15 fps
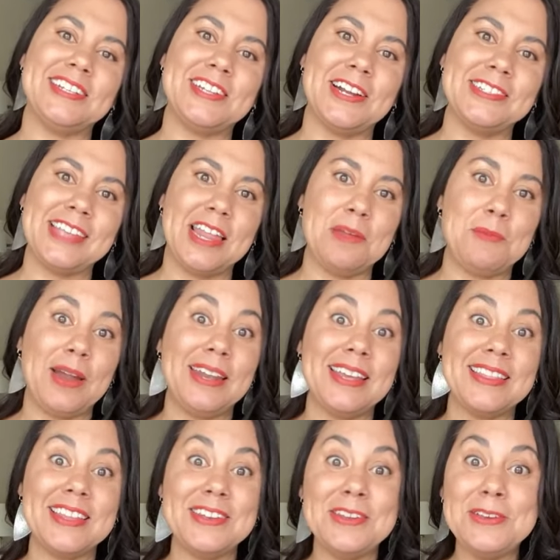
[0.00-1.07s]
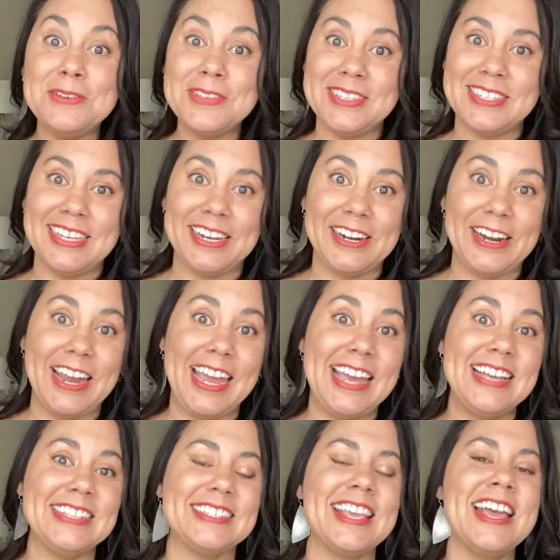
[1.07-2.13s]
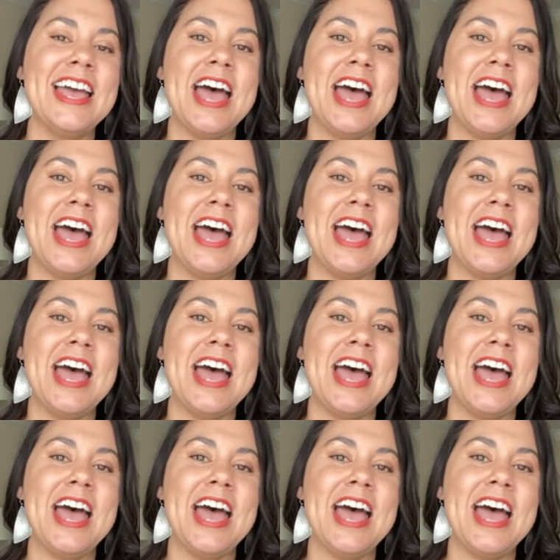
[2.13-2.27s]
start celebrating the new series.